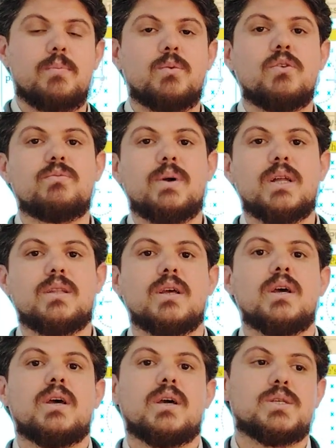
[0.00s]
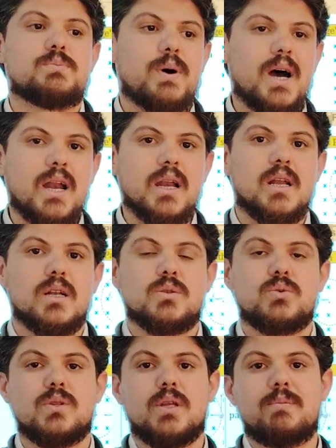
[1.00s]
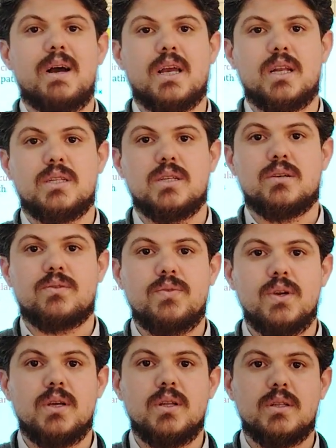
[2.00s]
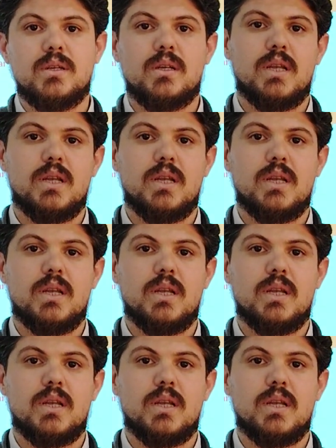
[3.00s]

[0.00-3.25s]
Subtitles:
movement is parallel to the magnetic field,